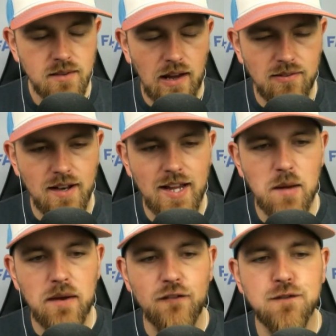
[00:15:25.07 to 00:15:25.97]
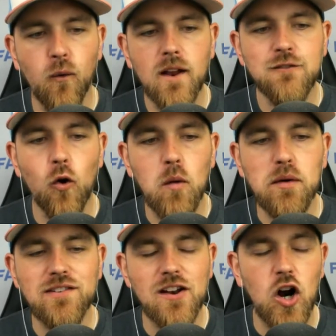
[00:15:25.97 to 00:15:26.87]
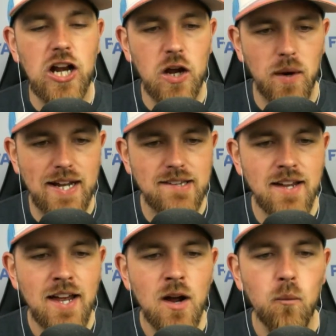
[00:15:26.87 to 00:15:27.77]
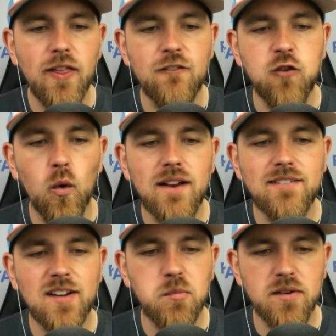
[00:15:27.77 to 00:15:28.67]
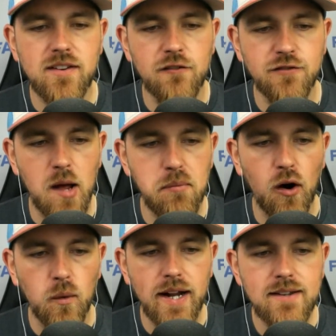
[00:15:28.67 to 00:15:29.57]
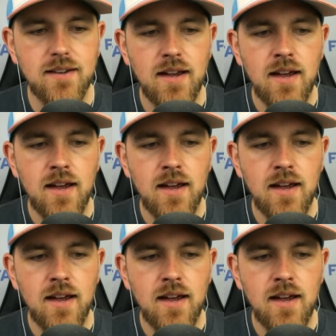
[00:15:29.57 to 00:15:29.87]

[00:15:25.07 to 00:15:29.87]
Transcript: He's letting up a forty-four percent hard hit rate with a forty-six percent fly ball rate.